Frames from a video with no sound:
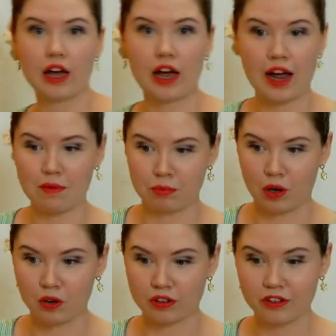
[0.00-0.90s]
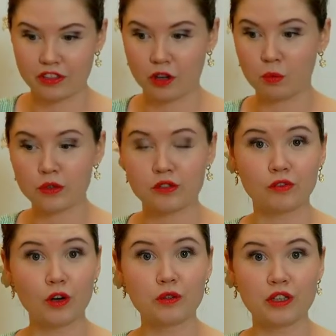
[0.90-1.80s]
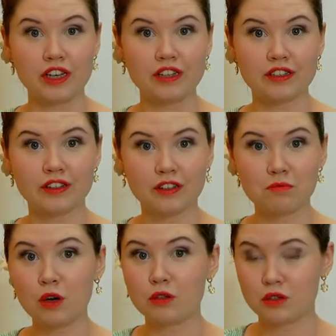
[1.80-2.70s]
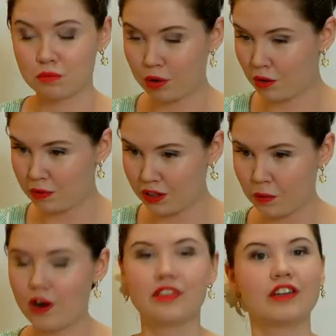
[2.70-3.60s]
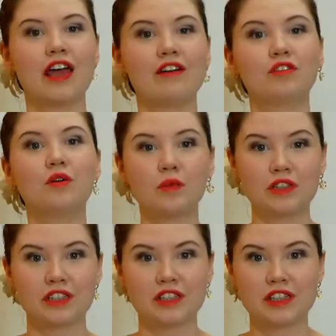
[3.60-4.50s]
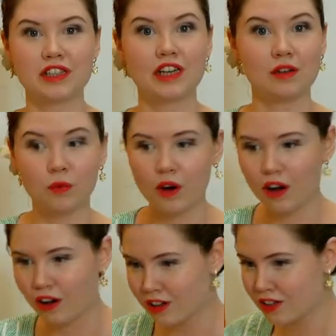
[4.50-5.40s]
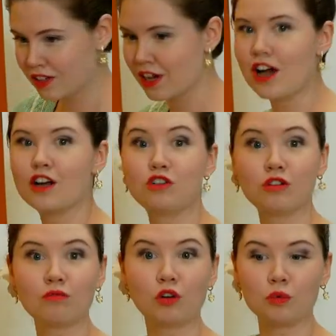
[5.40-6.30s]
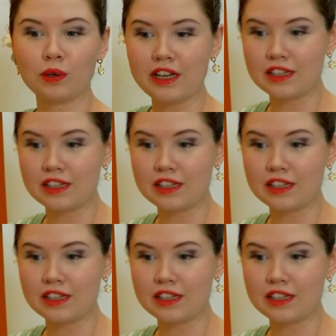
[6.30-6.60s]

hat block that was voted the most popular one that everyone wanted to see was, drum roll please